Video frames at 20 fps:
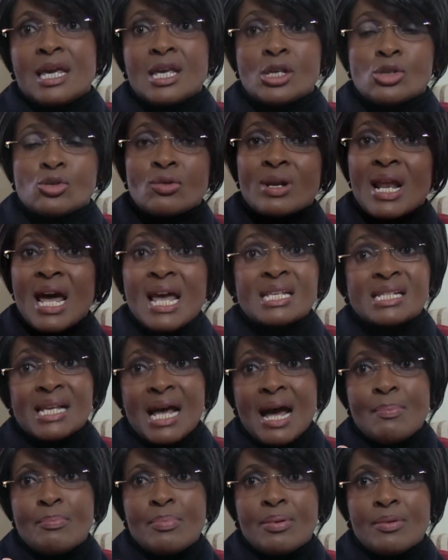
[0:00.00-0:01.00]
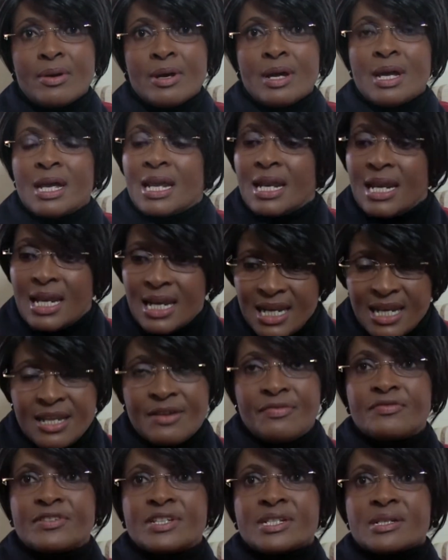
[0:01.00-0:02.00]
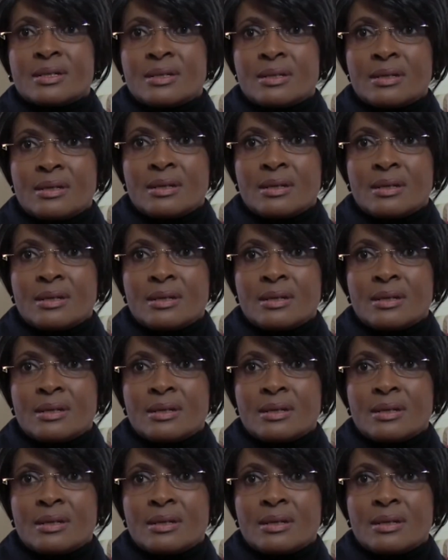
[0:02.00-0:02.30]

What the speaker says: As you rise up, lift